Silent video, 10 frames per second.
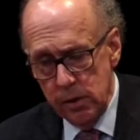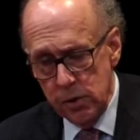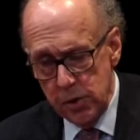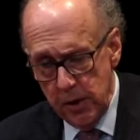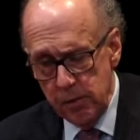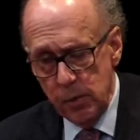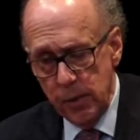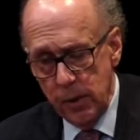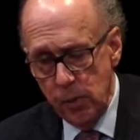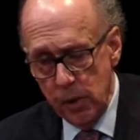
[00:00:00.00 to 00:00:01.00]
seem to
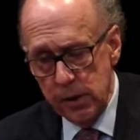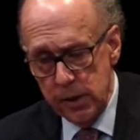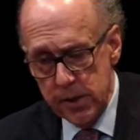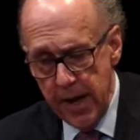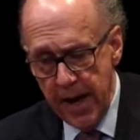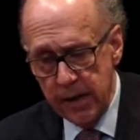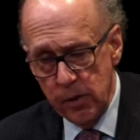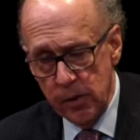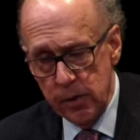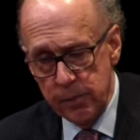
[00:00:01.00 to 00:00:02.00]
be willing to
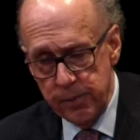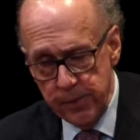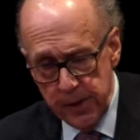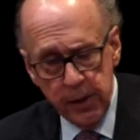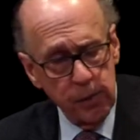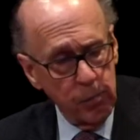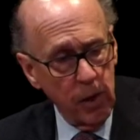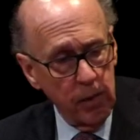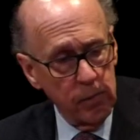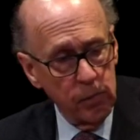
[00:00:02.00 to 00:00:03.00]
tackle the funding
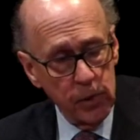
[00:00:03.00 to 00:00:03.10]
problem,